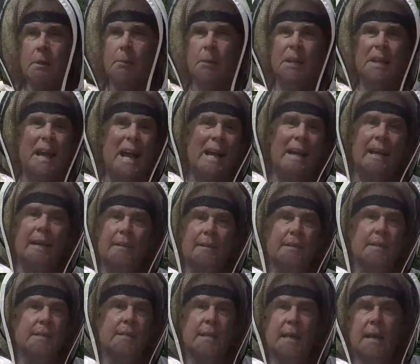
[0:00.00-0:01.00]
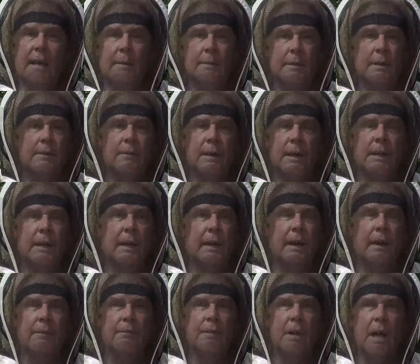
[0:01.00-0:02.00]
But nine out of ten times, I've had,
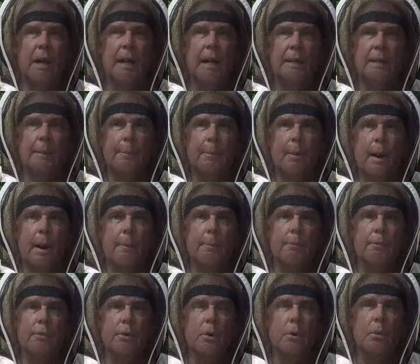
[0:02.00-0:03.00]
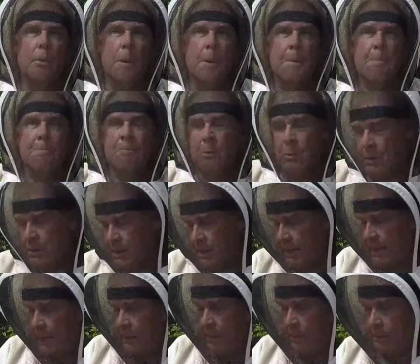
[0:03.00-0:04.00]
I've not had that problem. So one
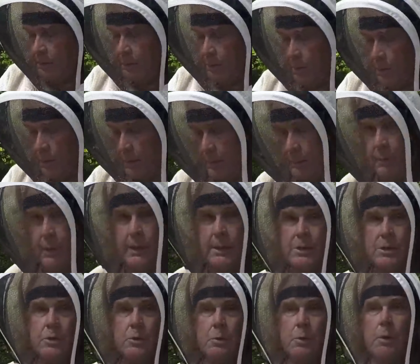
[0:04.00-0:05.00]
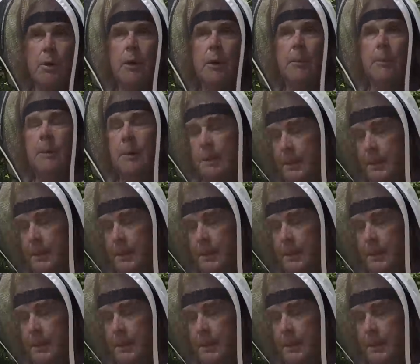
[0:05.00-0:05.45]
thing I look for when I'm ready to super up